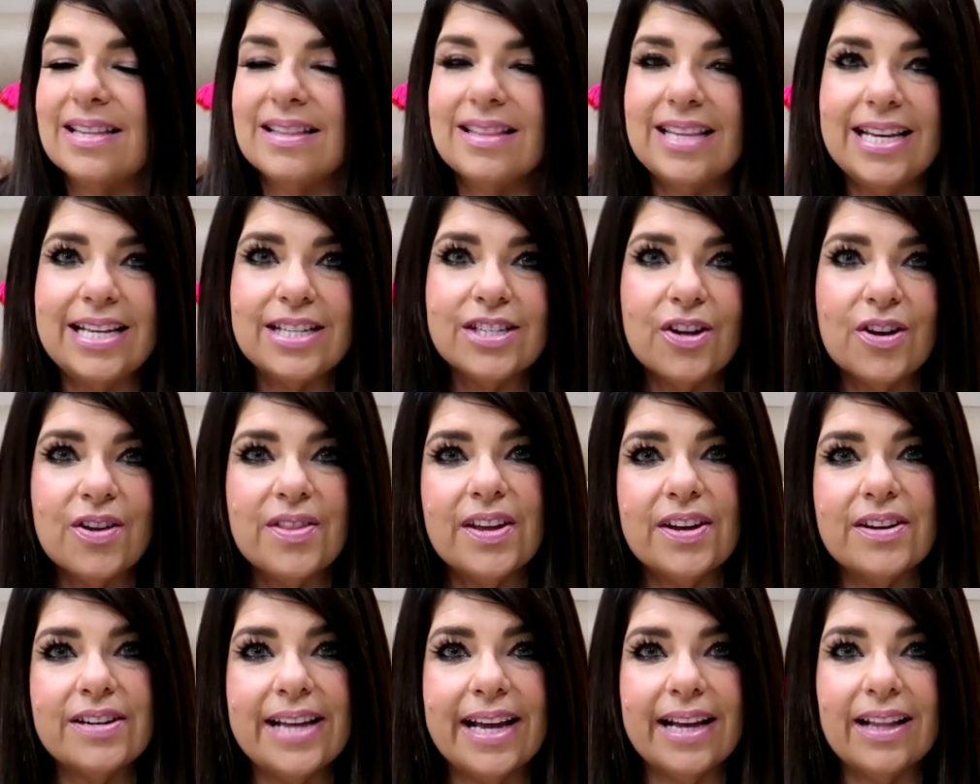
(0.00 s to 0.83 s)
These are
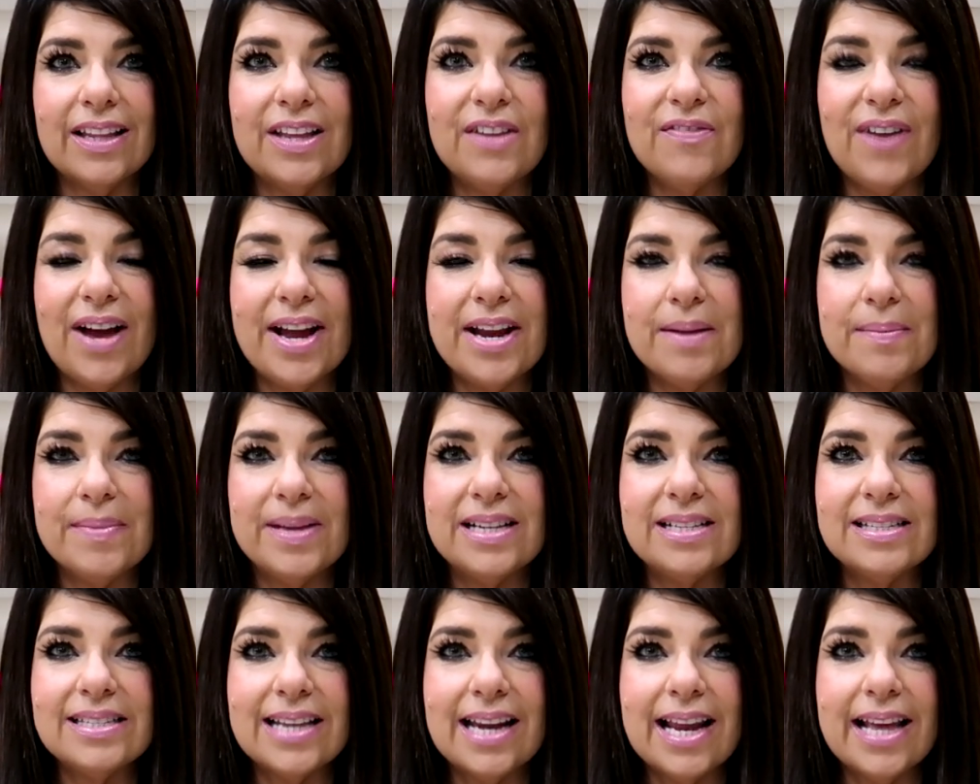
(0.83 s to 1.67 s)
their daily
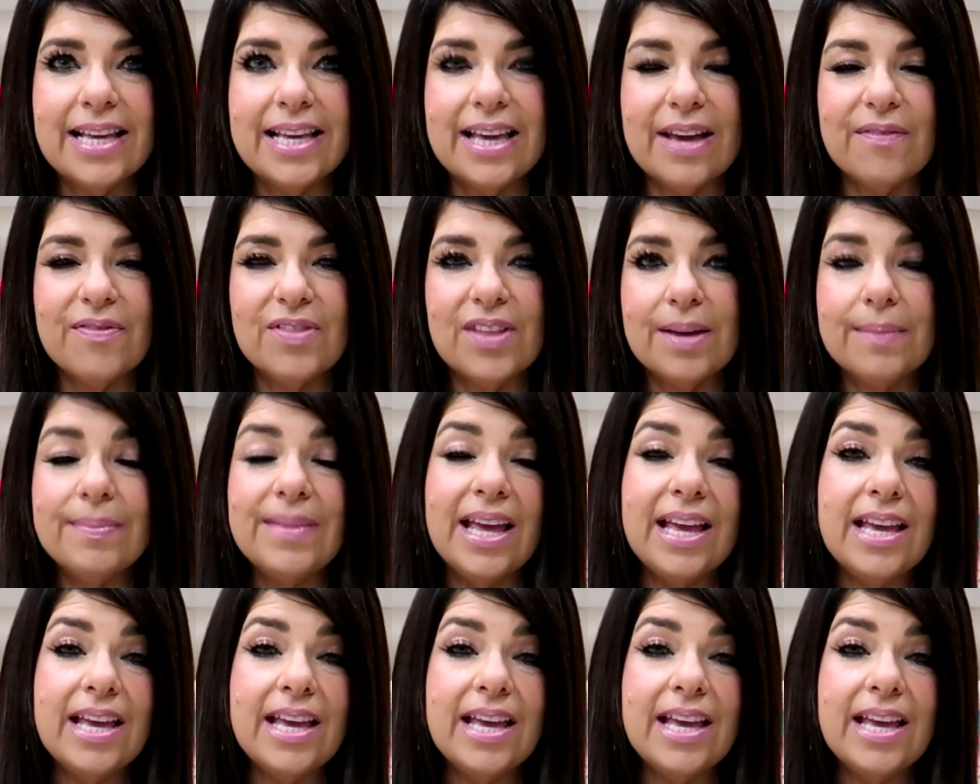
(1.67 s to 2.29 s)
vitamins that I give them.